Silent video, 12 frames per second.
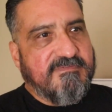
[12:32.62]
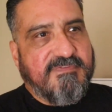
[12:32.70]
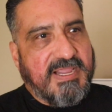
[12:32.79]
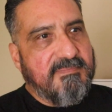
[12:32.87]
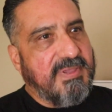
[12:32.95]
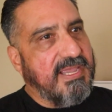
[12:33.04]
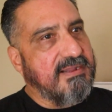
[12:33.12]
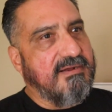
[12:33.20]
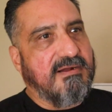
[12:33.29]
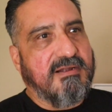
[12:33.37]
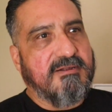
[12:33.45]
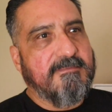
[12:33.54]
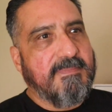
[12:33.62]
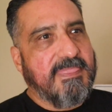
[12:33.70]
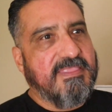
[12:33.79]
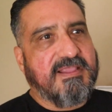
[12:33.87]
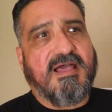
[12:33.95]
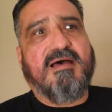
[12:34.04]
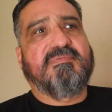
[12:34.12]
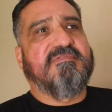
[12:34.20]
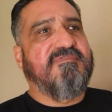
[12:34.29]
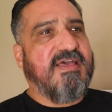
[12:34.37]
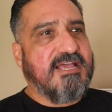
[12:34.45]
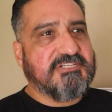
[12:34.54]
fight back hard. The
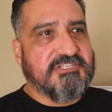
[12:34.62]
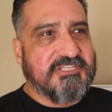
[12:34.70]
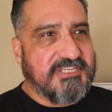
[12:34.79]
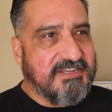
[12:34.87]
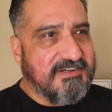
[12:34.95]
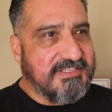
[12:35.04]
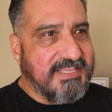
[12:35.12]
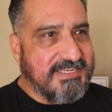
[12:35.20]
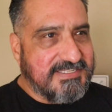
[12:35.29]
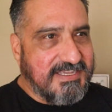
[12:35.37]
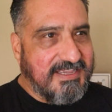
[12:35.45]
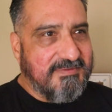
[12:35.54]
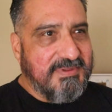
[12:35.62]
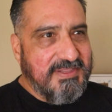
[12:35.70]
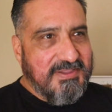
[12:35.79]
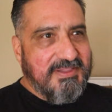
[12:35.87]
Compton Fashion Center at that time,